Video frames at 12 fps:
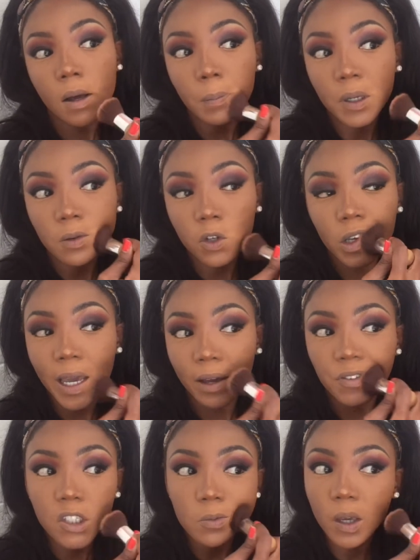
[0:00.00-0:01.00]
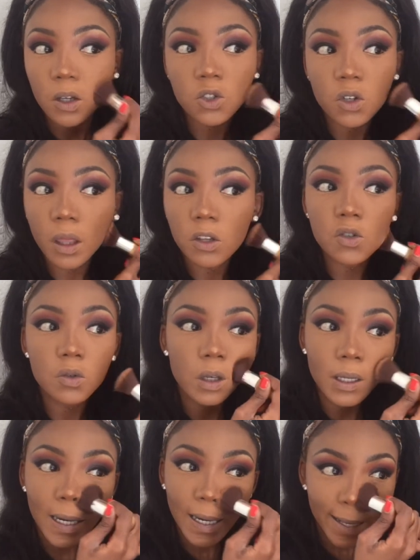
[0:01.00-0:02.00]
But you have to make sure that you
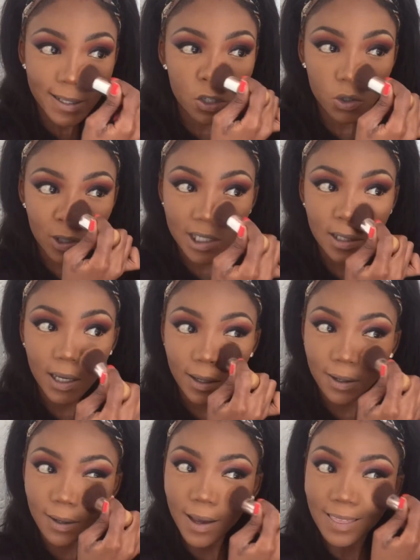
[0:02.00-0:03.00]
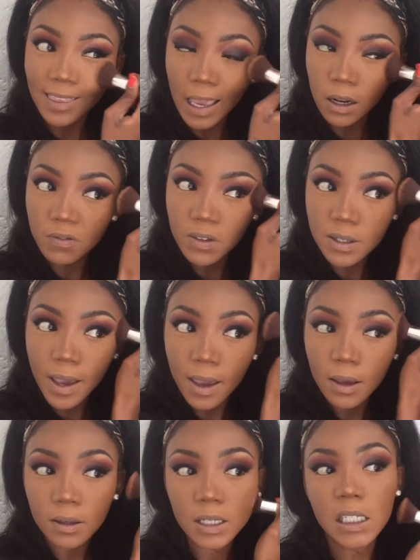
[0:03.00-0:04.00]
cleanse your skin at the end of the
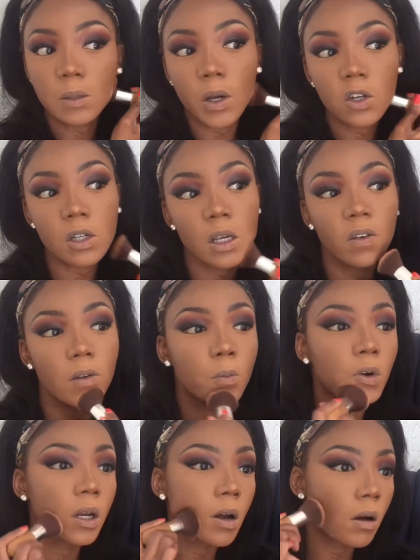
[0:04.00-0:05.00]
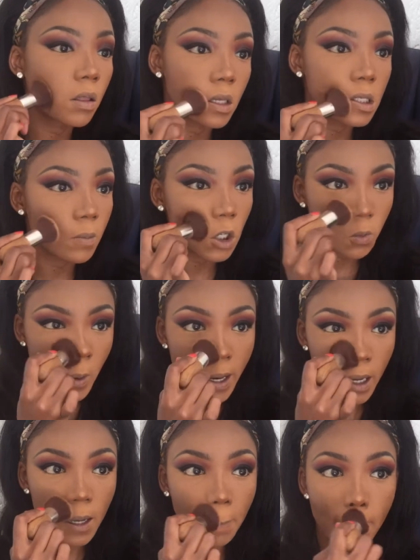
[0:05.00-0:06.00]
day, especially if you're putting on this much
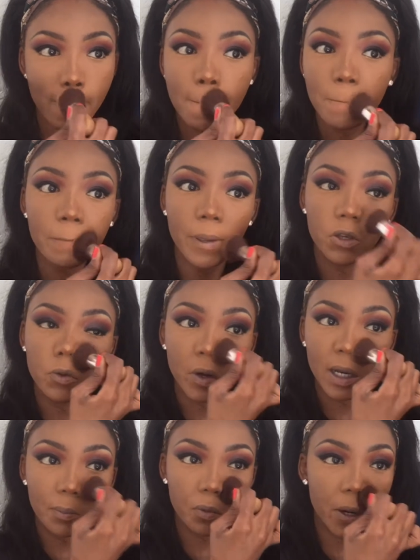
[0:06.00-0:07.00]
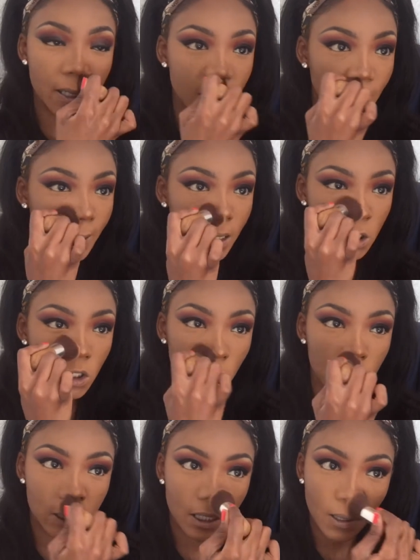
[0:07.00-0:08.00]
makeup and you're really pressing it into
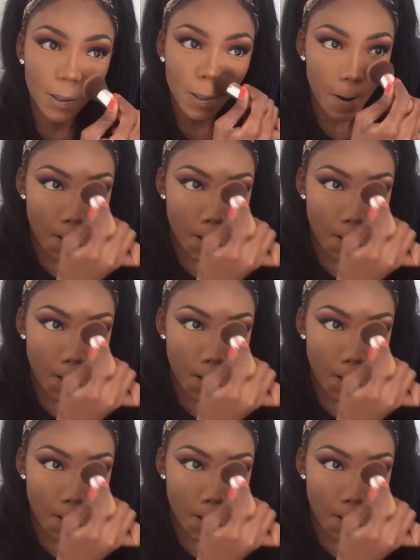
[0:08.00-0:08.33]
your skin.